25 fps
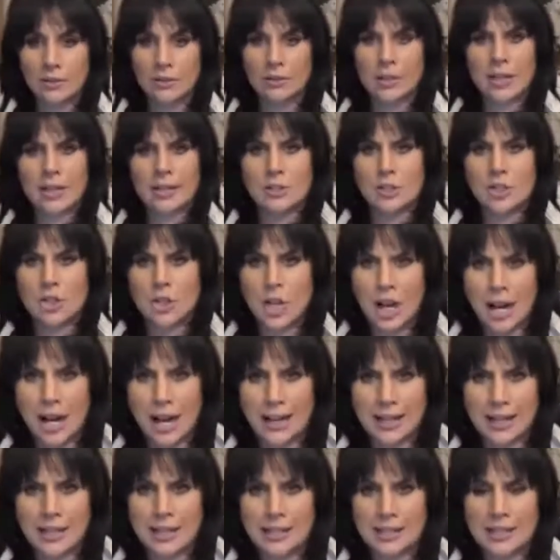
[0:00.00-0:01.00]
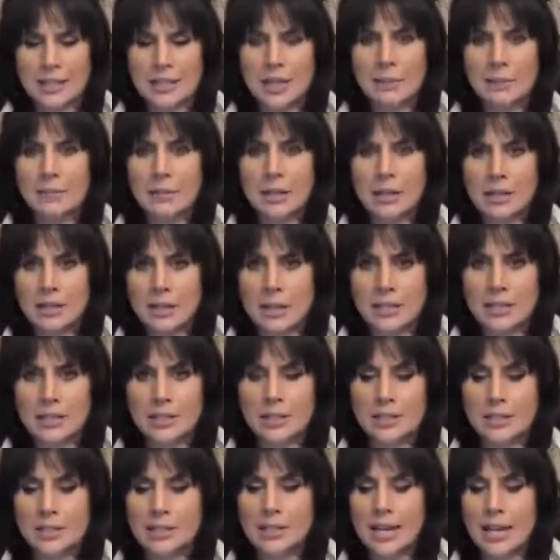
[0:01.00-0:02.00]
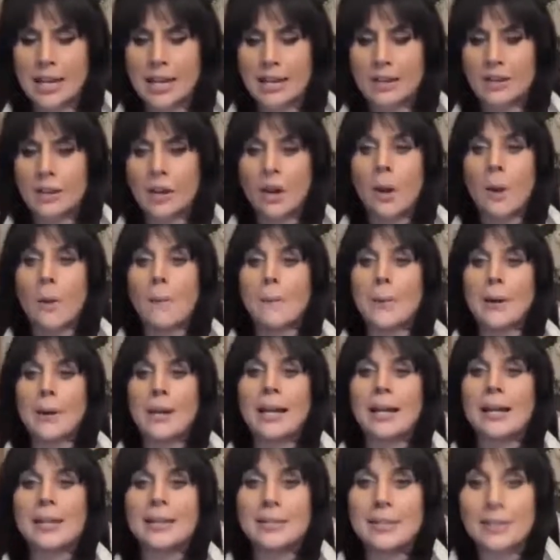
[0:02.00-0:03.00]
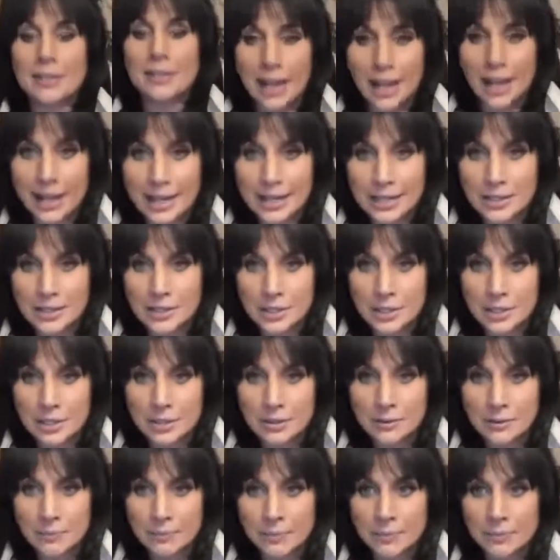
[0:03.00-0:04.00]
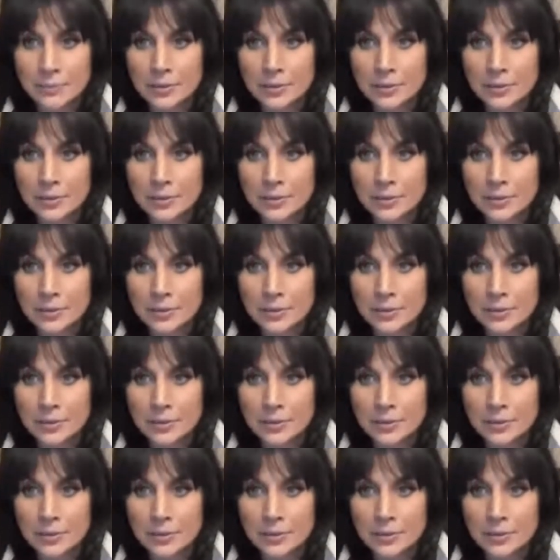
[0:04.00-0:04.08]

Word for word: They're like giants. I mean, it's insane. But at night,